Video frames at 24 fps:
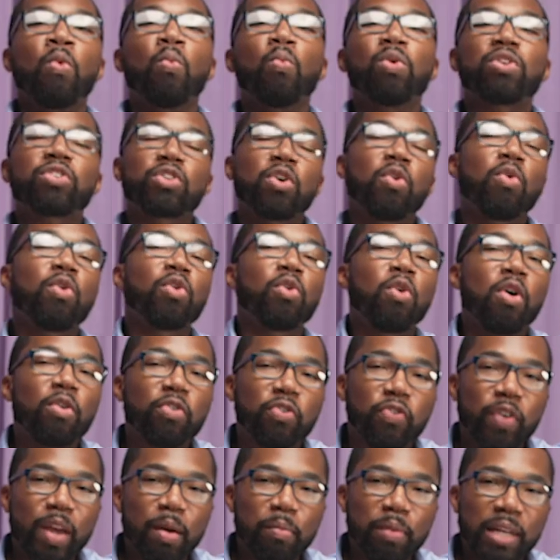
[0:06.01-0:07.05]
What's going on,
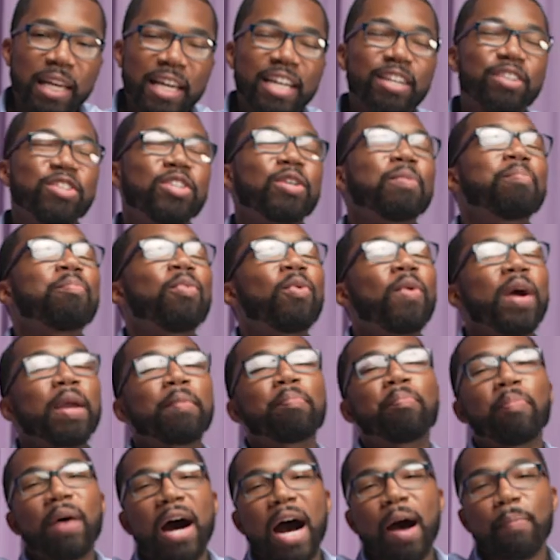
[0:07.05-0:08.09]
family? It's your
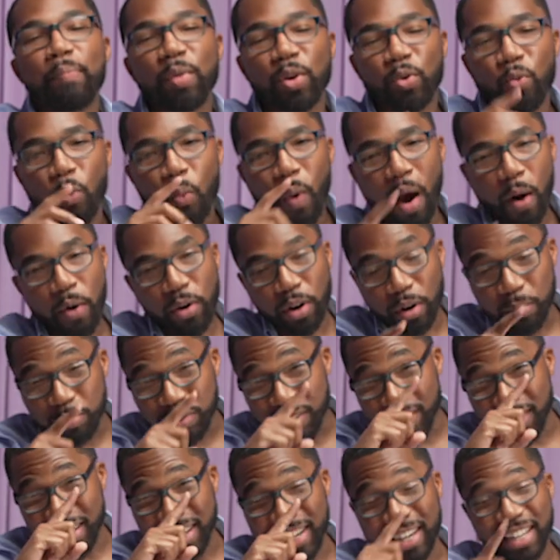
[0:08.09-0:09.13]
boy Pop, and welcome
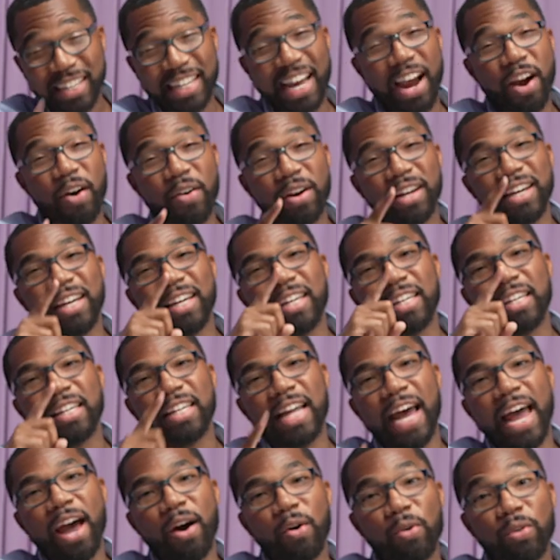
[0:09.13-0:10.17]
to the Clarity
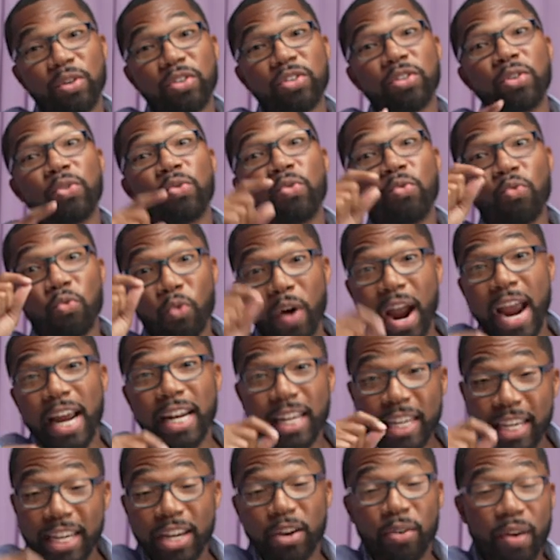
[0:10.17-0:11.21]
Lounge
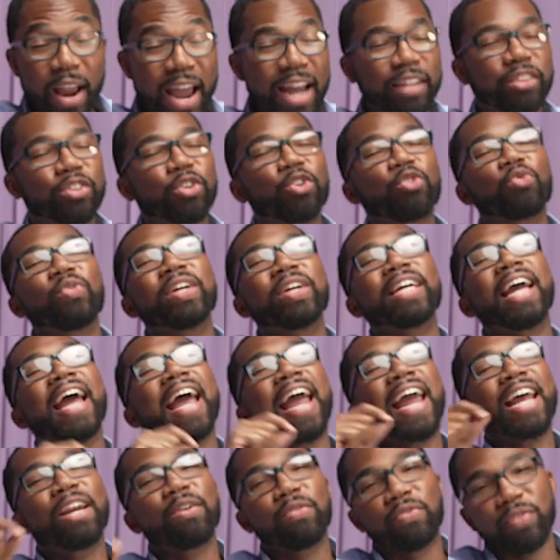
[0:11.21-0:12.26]
right here at the
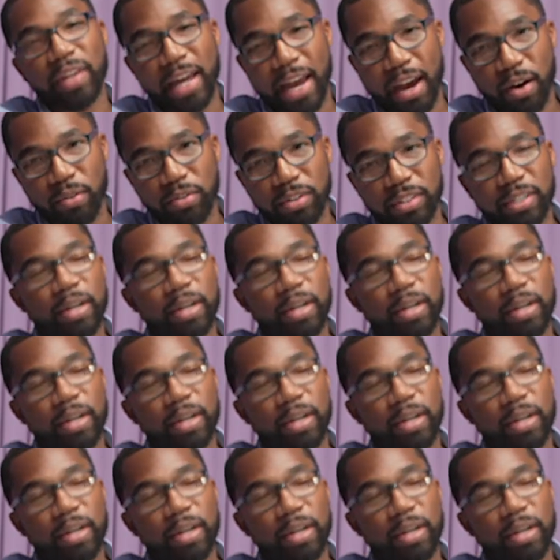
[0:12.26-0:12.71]
Kre8tive Lounge.